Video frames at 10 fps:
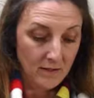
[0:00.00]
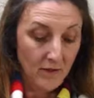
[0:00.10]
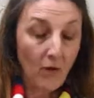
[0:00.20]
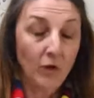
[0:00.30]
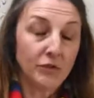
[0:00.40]

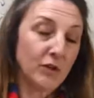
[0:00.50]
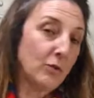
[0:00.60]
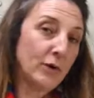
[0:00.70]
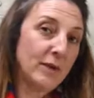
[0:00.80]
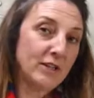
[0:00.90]
Also, you
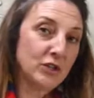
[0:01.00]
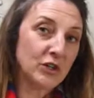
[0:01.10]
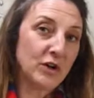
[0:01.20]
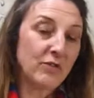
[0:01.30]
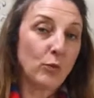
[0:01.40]
want to make sure
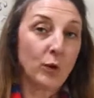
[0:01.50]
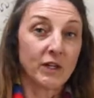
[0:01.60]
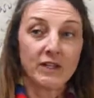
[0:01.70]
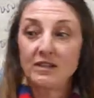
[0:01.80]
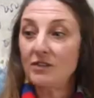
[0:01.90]
you have a
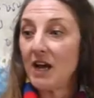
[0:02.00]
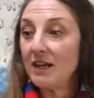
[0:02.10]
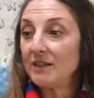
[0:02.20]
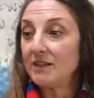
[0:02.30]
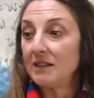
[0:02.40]
working
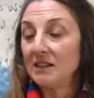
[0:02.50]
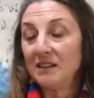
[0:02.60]
device,